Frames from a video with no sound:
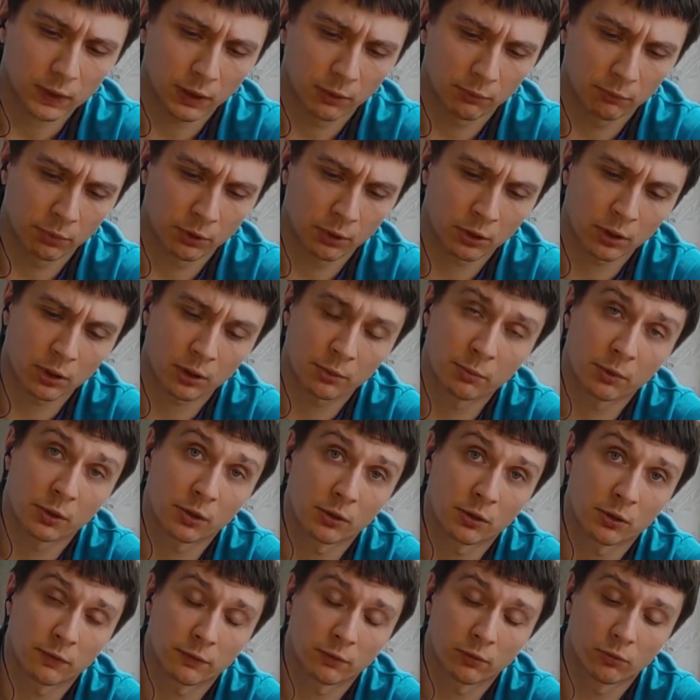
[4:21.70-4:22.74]
Perhaps in
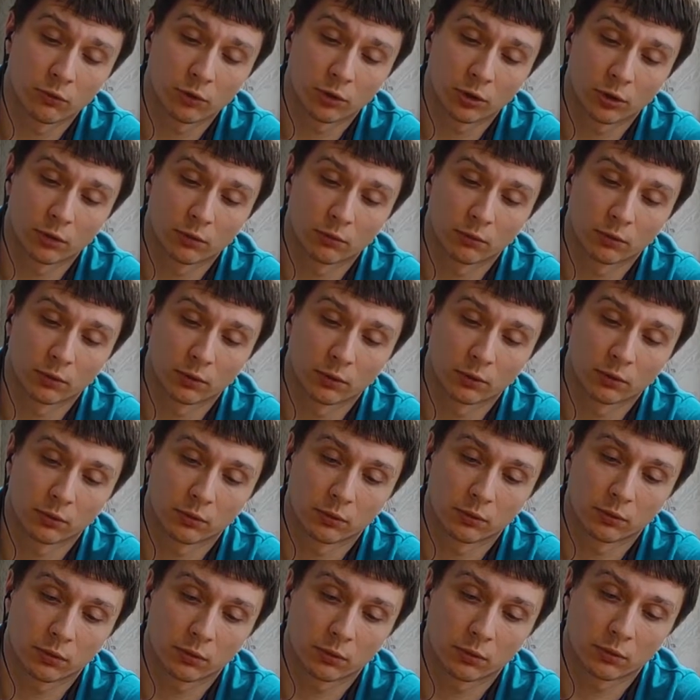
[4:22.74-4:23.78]
the future I will
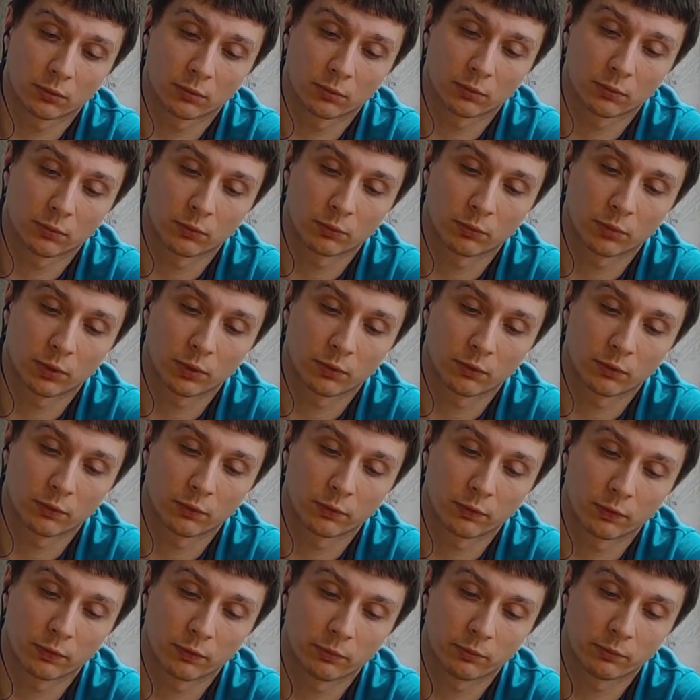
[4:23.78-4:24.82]
use more
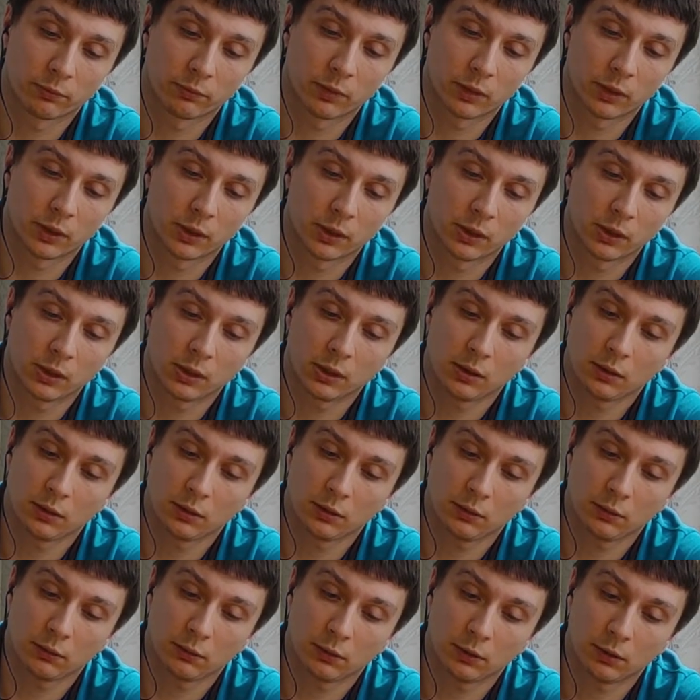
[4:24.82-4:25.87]
powerful
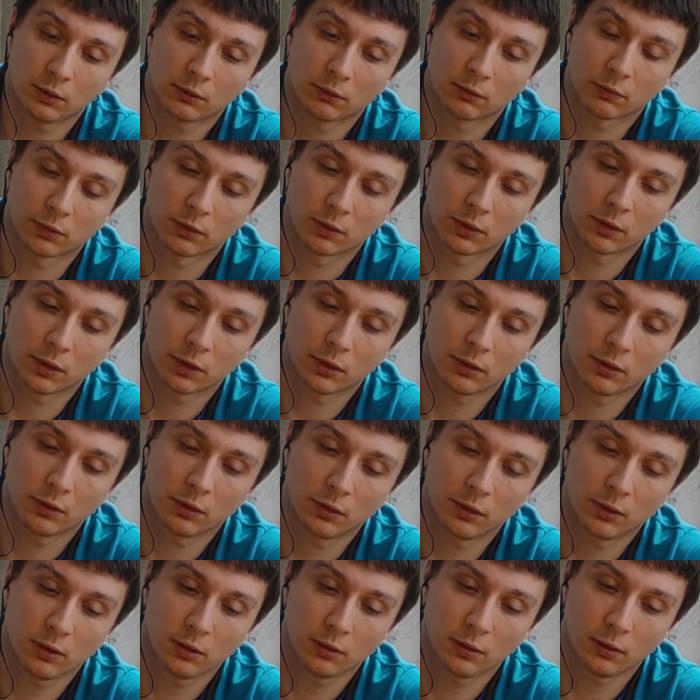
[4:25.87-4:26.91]
BEC. I haven't decided
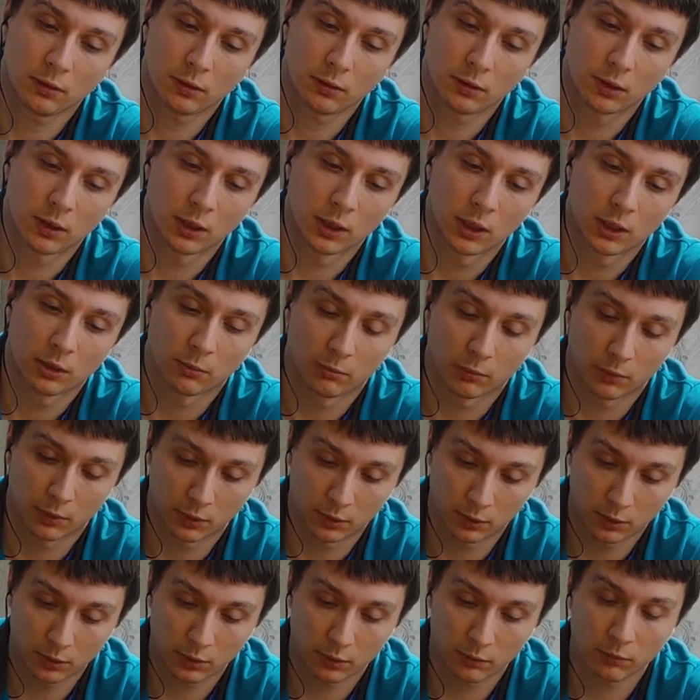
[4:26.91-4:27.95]
yet, but
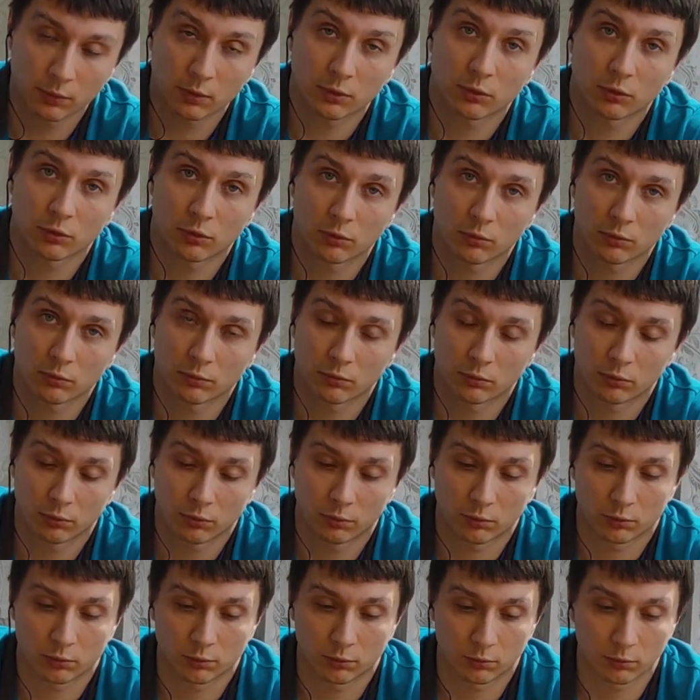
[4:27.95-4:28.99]
this one shows
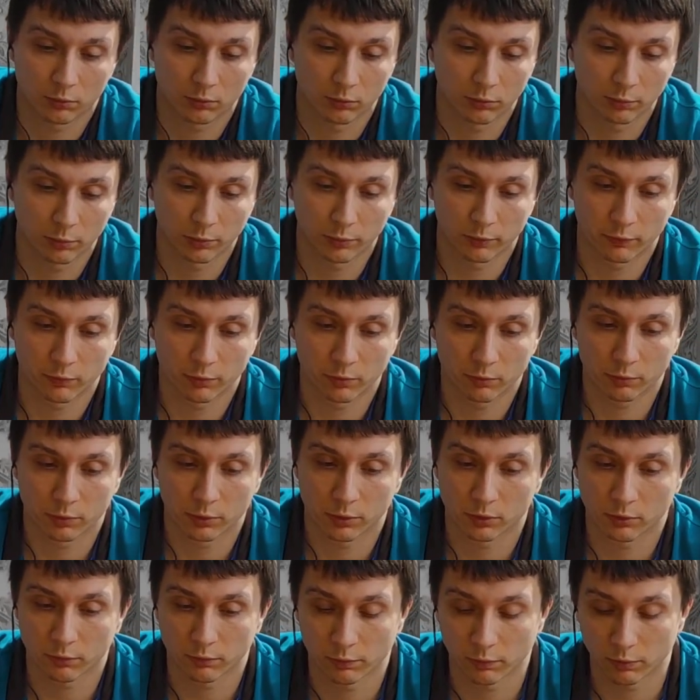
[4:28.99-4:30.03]
good
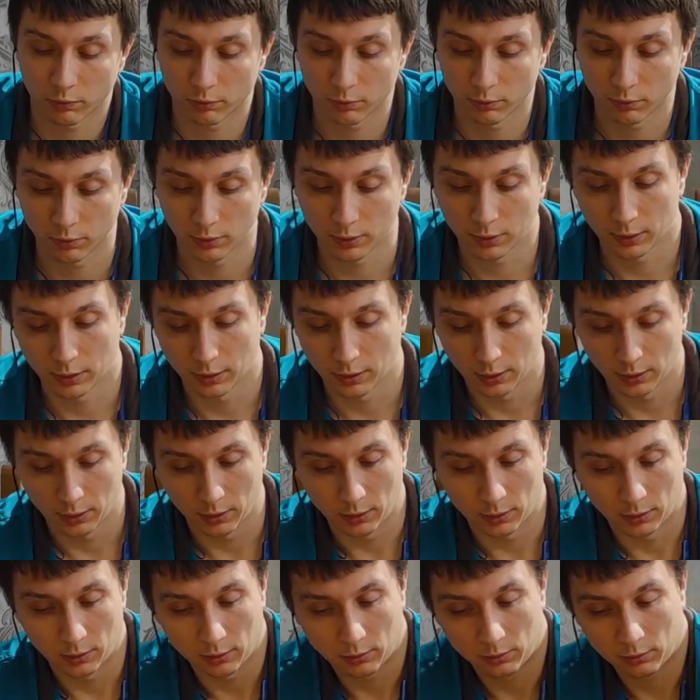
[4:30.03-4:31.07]
performance overall.
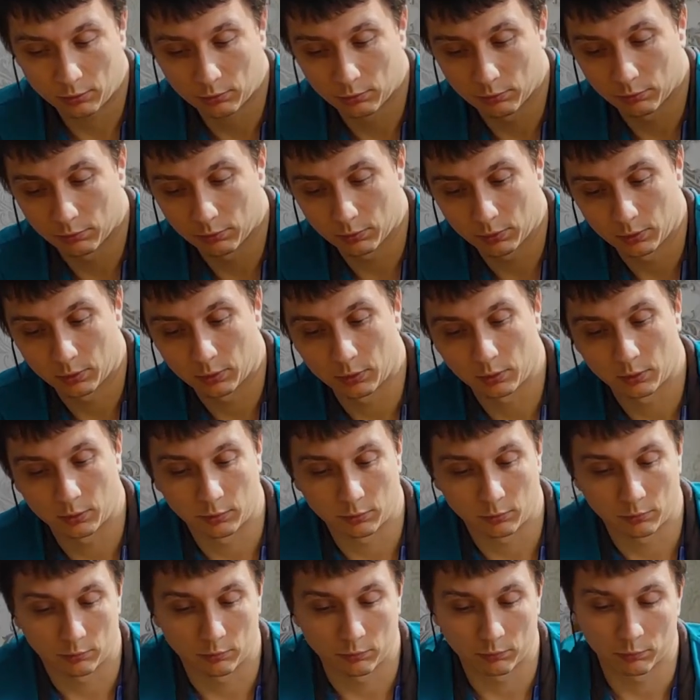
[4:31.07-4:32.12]
So
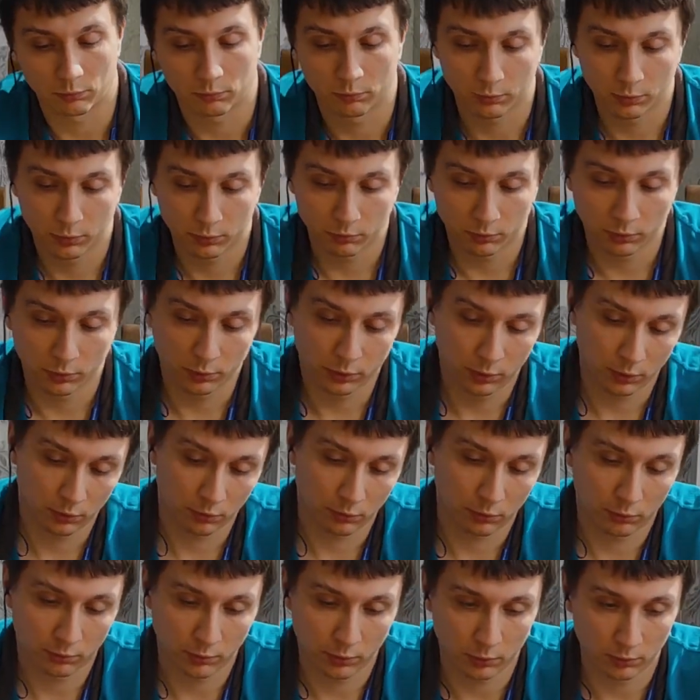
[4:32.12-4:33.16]
we will need
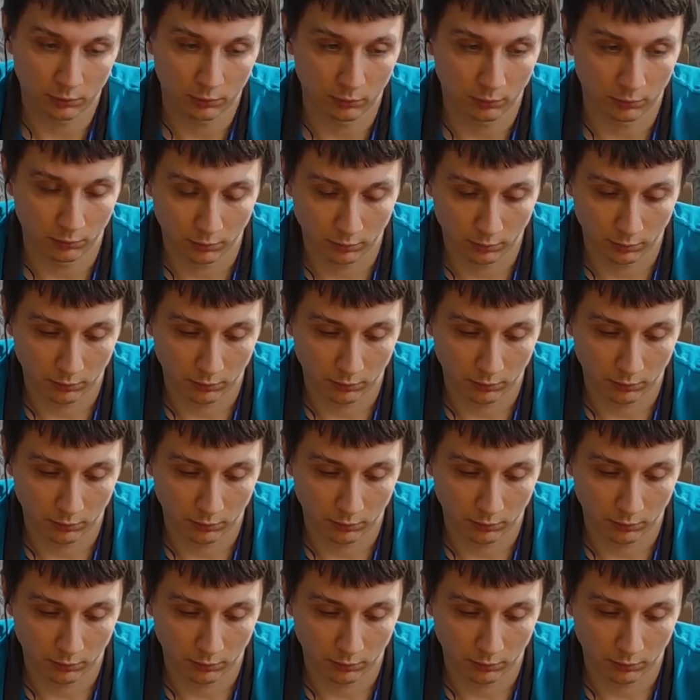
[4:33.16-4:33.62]
to mount